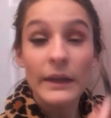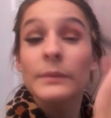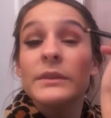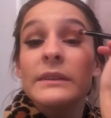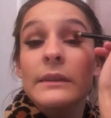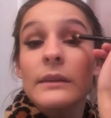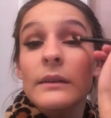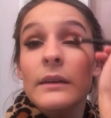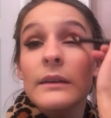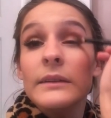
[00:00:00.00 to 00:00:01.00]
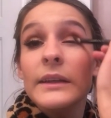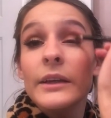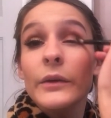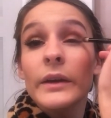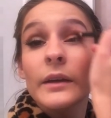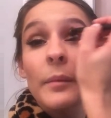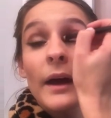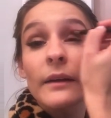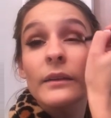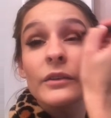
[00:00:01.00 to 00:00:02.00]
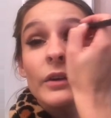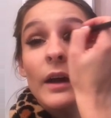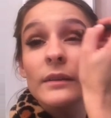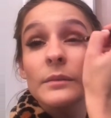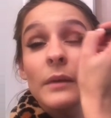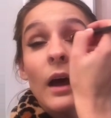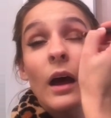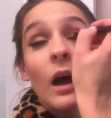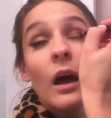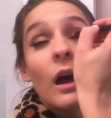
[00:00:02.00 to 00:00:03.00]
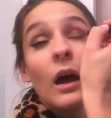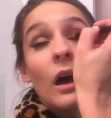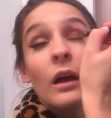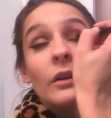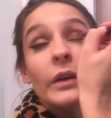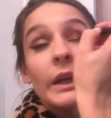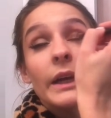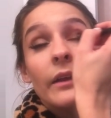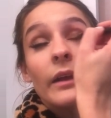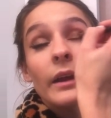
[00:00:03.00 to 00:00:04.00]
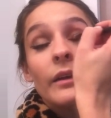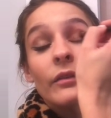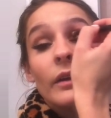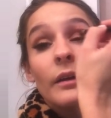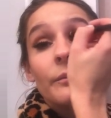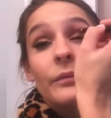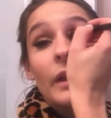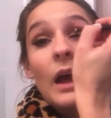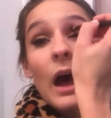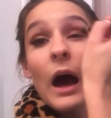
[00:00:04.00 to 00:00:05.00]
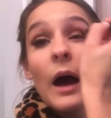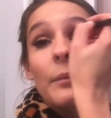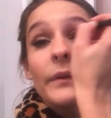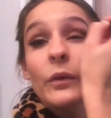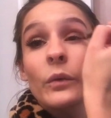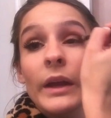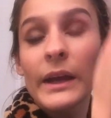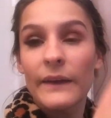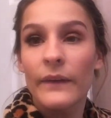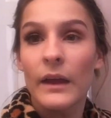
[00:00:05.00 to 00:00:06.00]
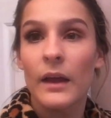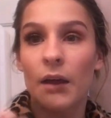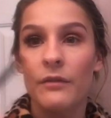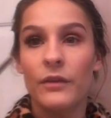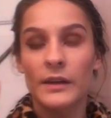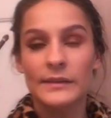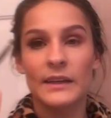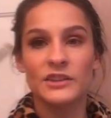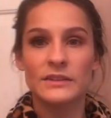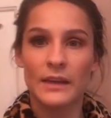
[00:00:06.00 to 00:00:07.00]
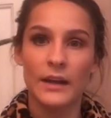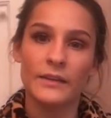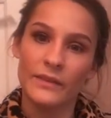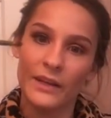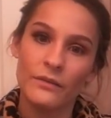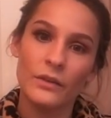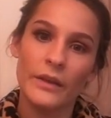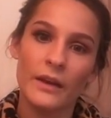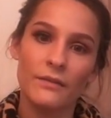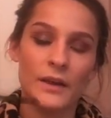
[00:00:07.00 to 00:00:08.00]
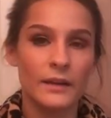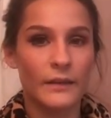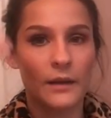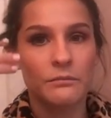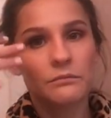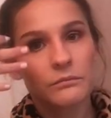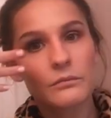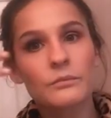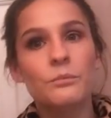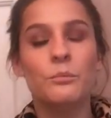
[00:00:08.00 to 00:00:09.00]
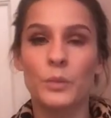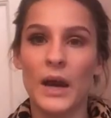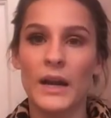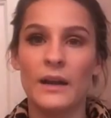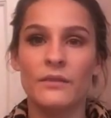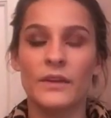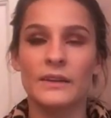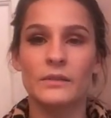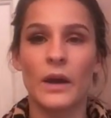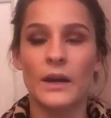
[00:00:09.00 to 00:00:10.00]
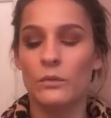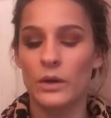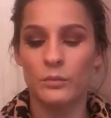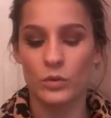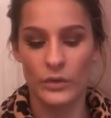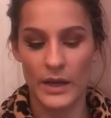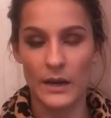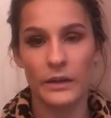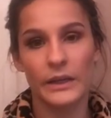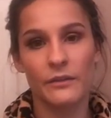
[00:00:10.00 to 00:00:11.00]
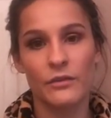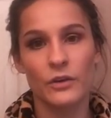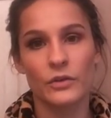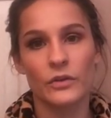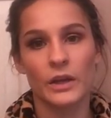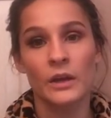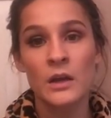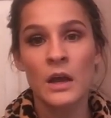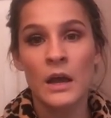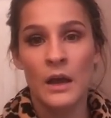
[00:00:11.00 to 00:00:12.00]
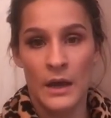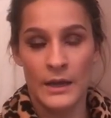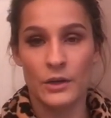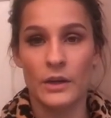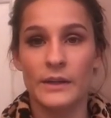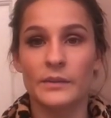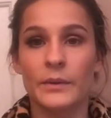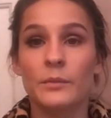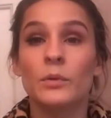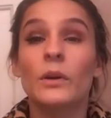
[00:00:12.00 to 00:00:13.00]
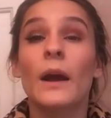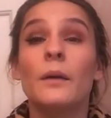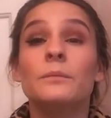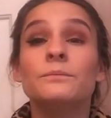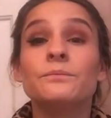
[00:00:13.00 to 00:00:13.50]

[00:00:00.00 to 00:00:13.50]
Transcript: I'm just continuing to pack this, you guys. I'm not doing anything different. But the wing and the false lashes kind of give you that effect, that bright-eyed effect, so I don't want to pull that out any farther than it already is being pulled out.